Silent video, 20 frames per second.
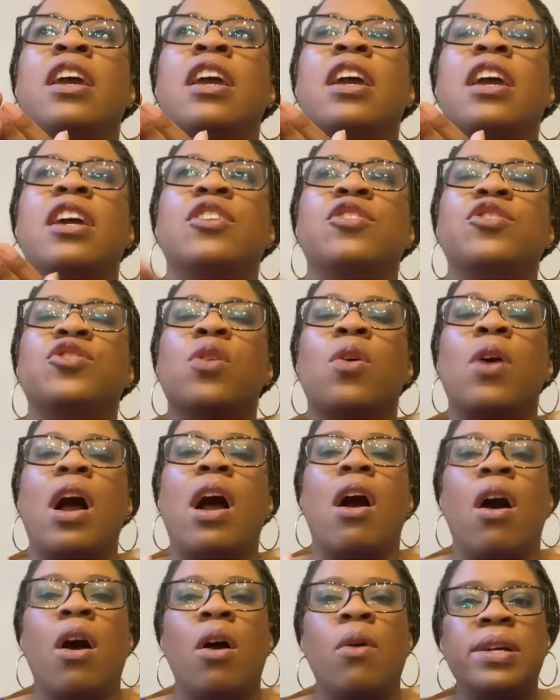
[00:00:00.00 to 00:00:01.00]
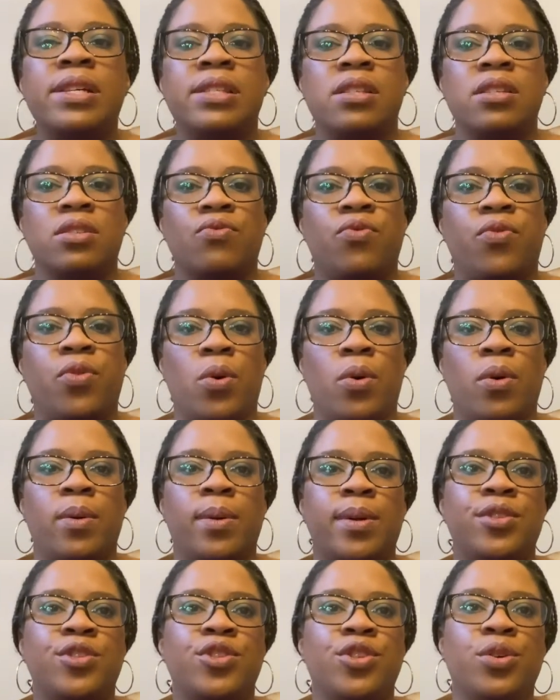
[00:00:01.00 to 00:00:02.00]
And so I always looked
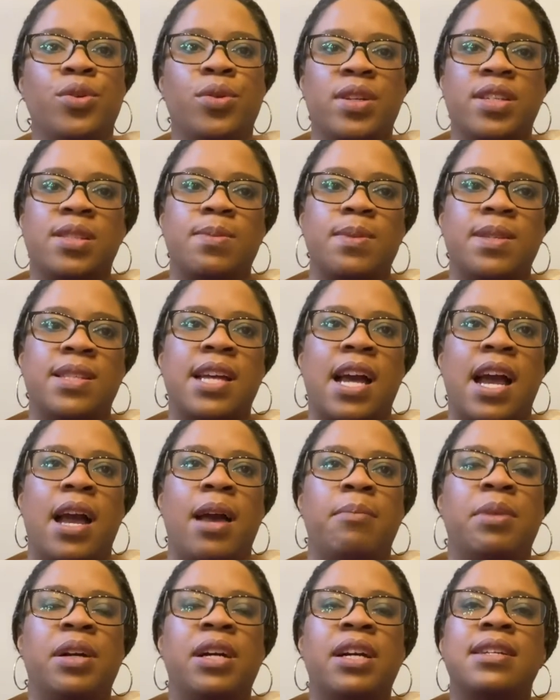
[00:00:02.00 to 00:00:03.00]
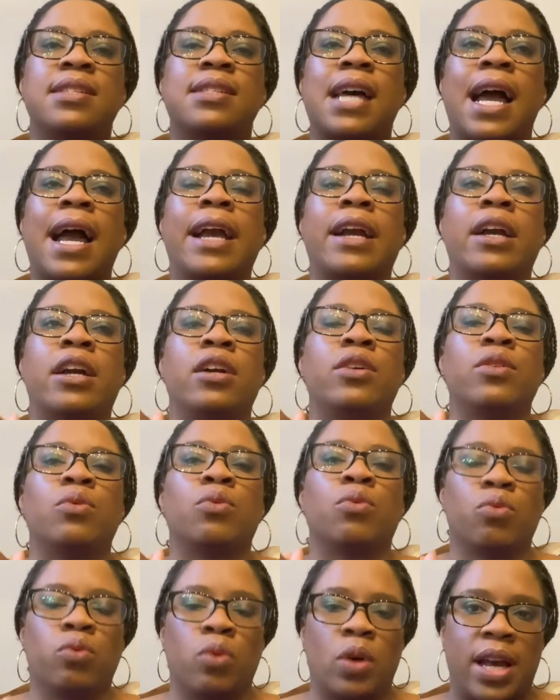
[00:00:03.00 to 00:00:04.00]
forward to Christmas time because I could
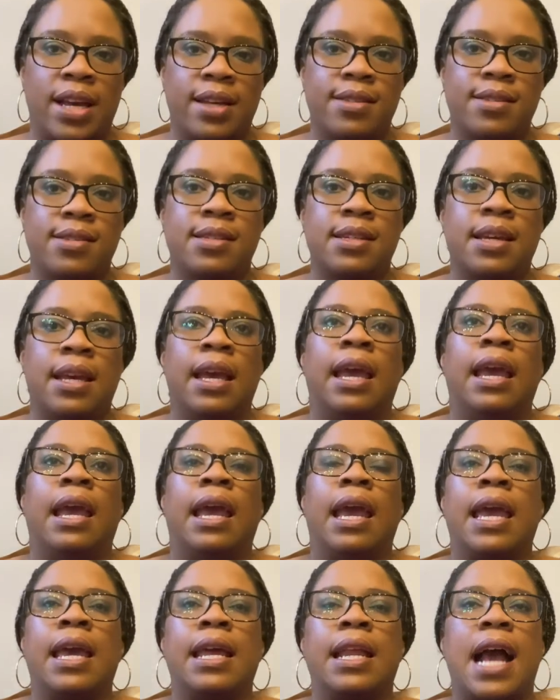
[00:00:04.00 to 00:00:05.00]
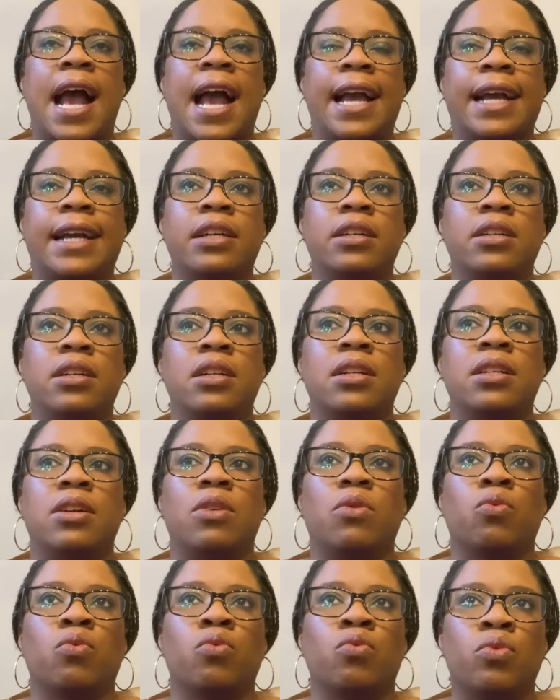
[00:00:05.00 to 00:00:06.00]
rest and I could
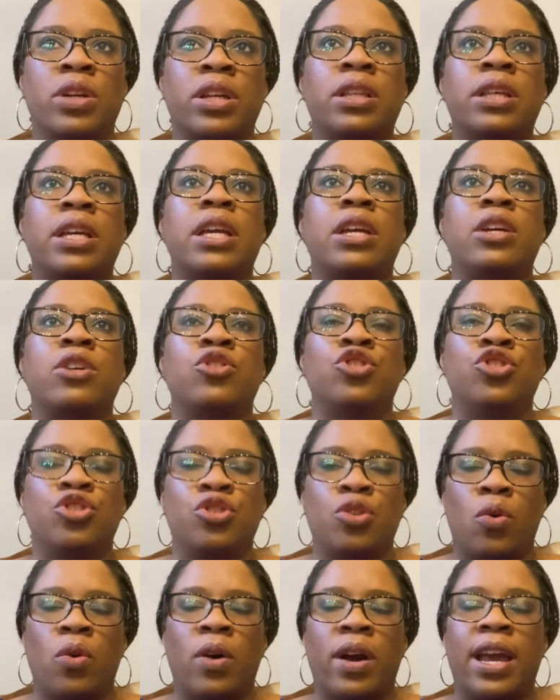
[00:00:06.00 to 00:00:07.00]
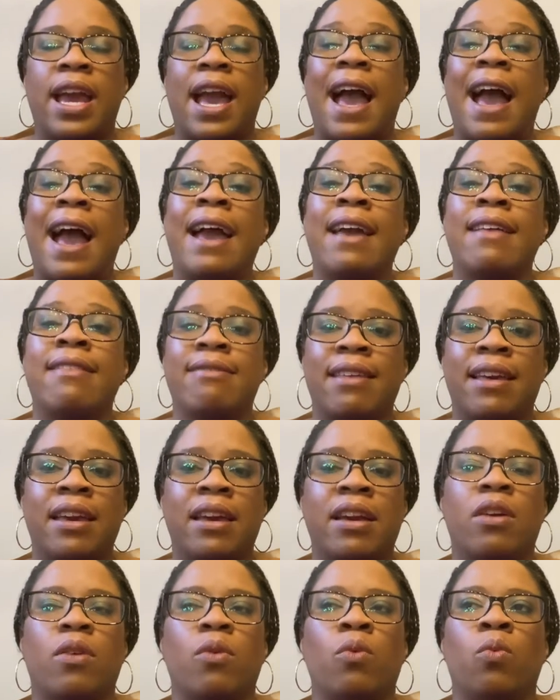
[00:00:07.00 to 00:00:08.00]
really enjoy, I
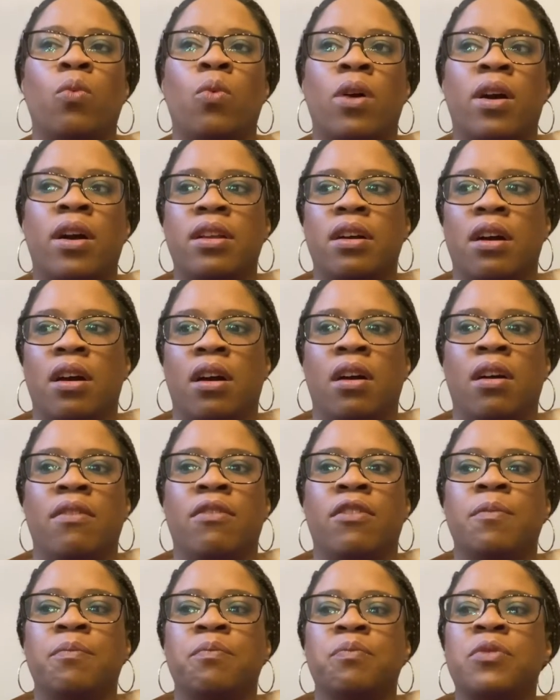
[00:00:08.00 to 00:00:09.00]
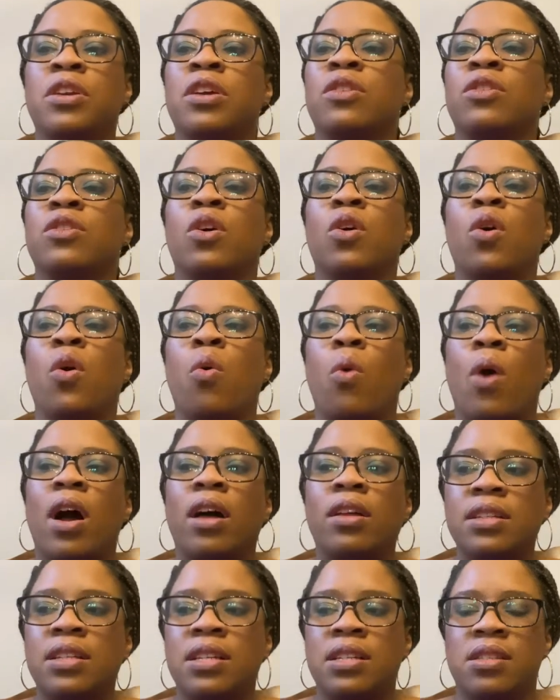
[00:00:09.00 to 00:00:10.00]
think, one of the
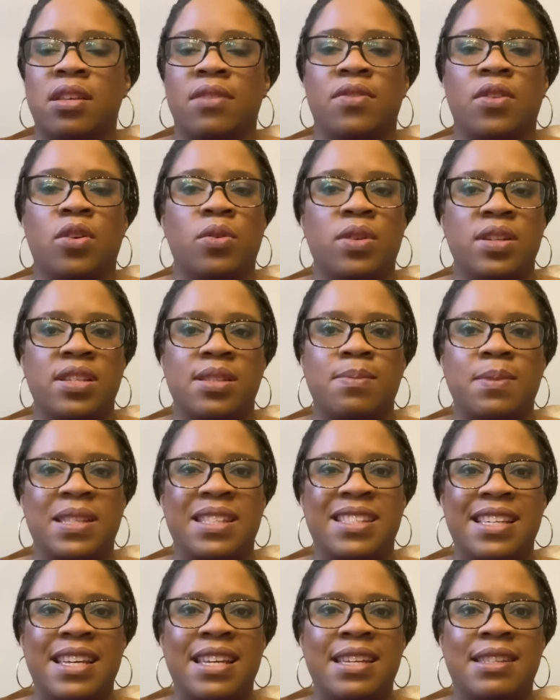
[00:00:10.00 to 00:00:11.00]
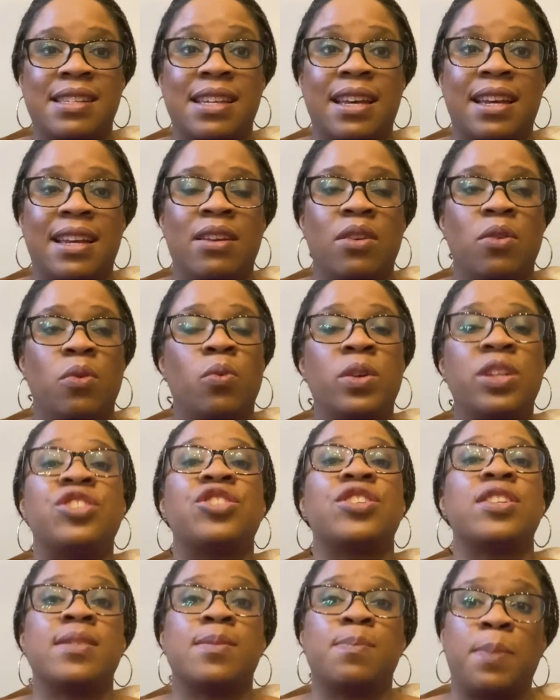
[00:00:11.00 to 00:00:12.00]
qualities of the Christmas season,
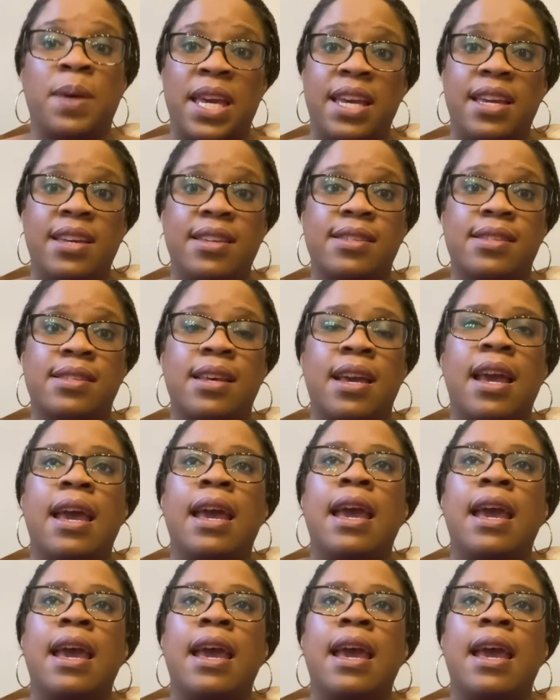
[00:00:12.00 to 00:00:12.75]
which is peace.